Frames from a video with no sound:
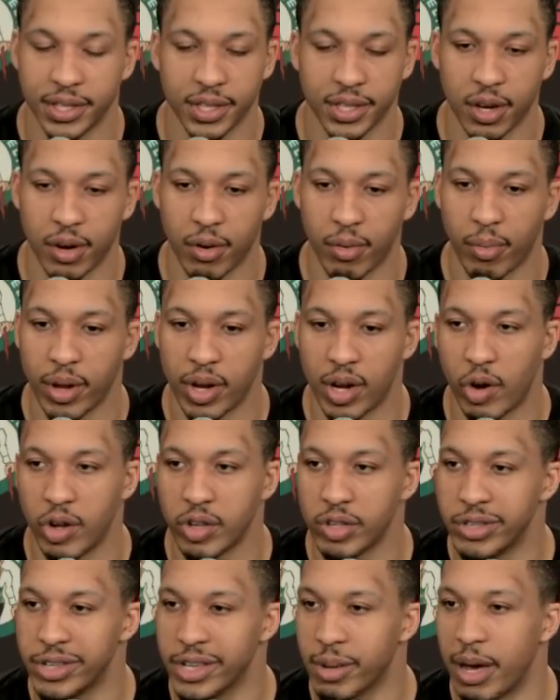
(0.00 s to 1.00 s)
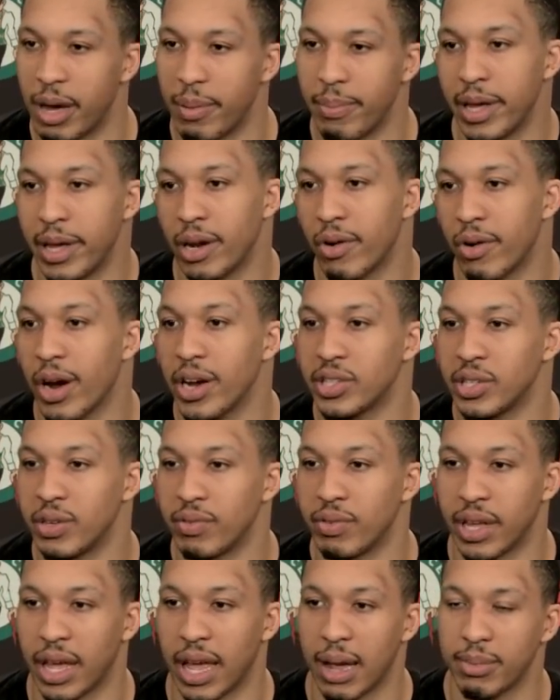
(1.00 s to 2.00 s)
So we know he's going to come out being aggressive
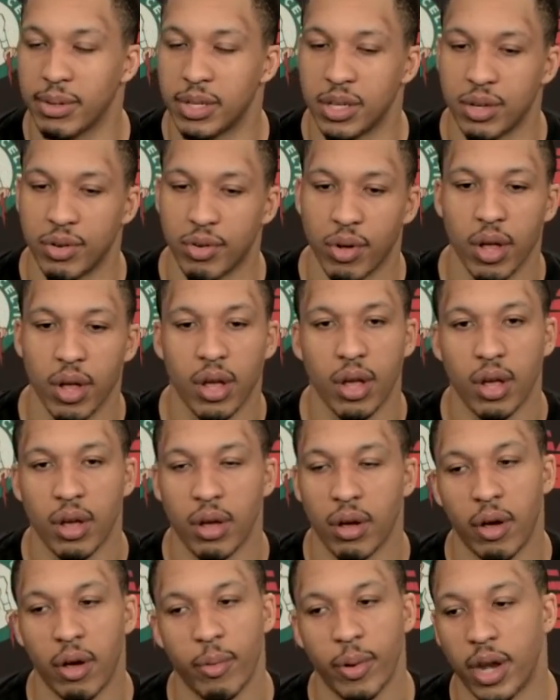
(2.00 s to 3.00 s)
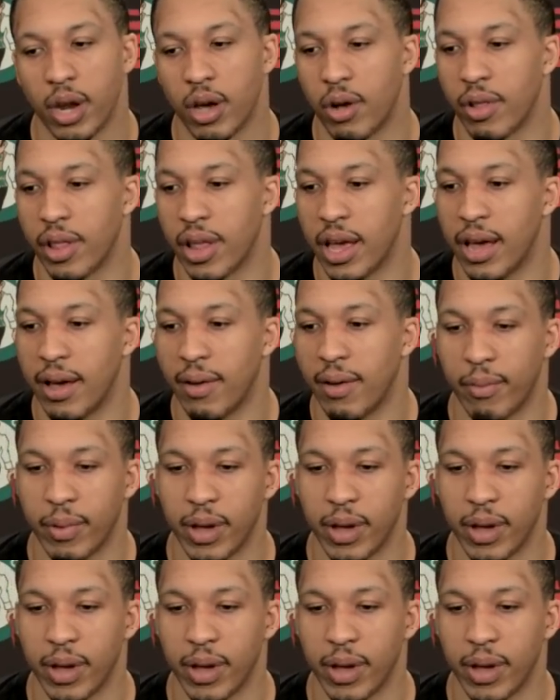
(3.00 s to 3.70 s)
in game two. And we know that